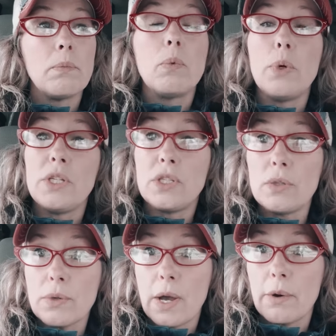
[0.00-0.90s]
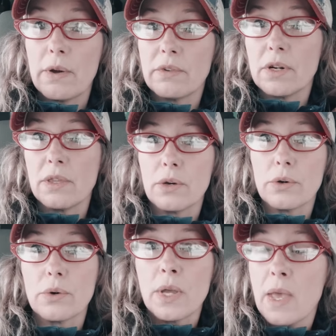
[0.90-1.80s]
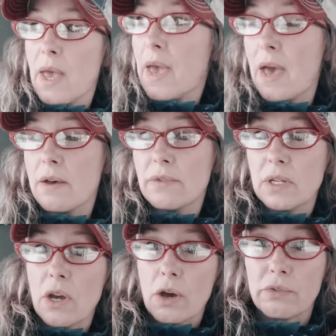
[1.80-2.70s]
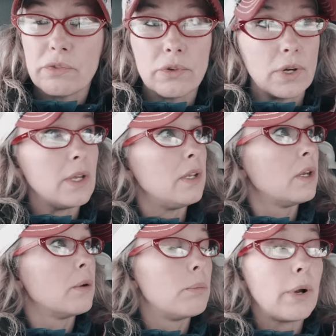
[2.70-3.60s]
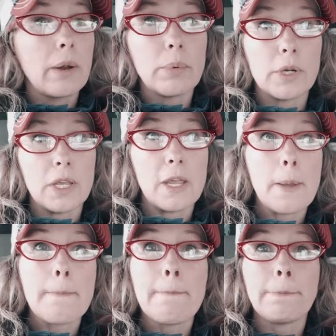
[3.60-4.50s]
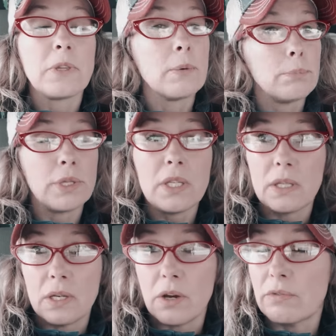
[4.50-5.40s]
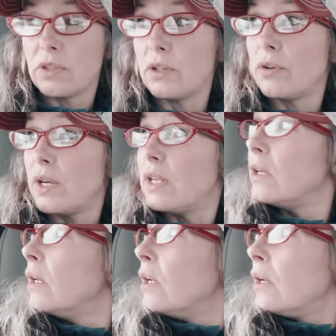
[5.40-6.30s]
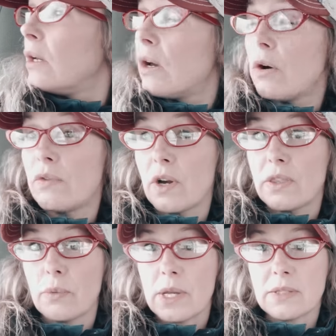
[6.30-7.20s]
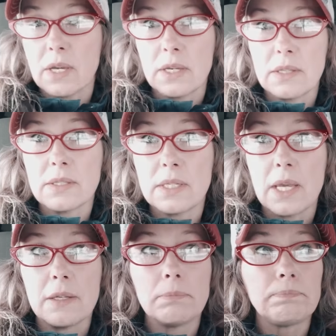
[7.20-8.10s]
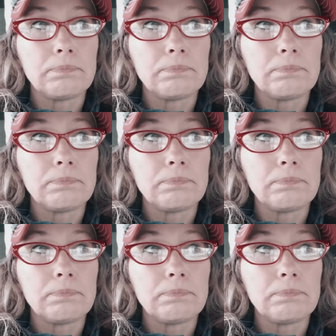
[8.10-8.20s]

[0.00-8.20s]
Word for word: we do, however, though, have an off-grid property, completely off the grid, over on the west side of the state.